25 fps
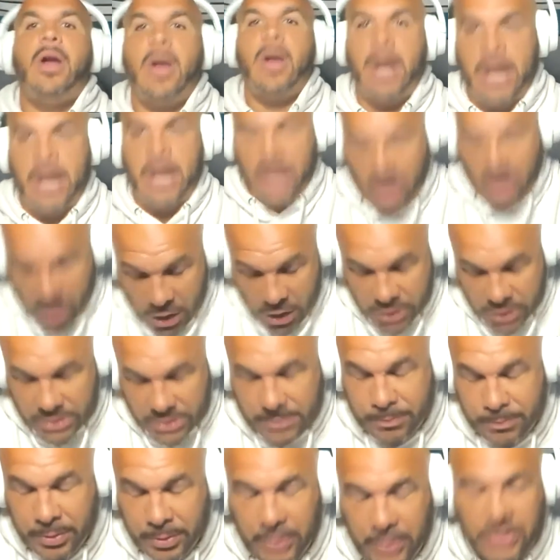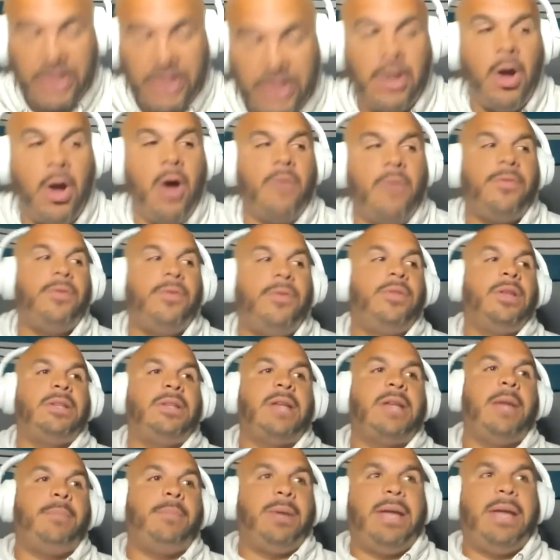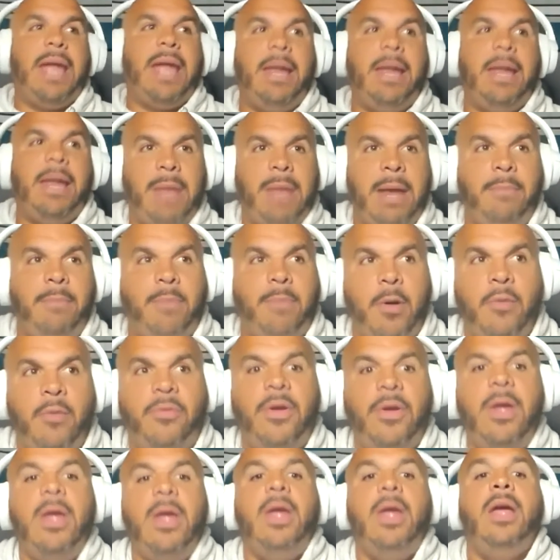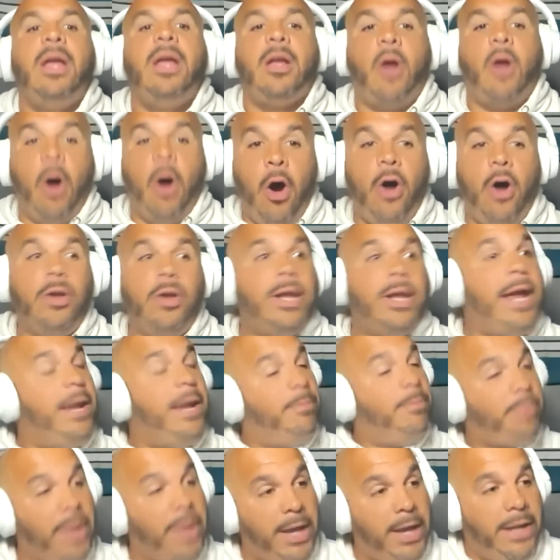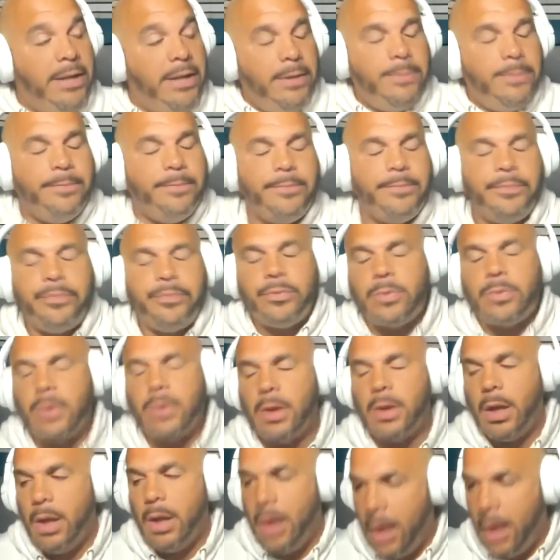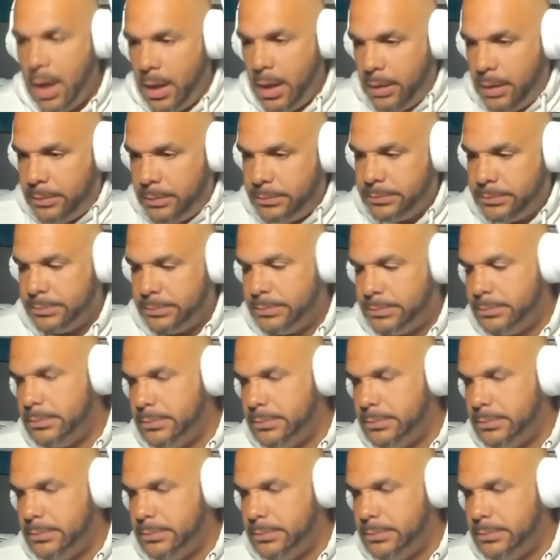and Hurts building off of the type of game they both called and played. And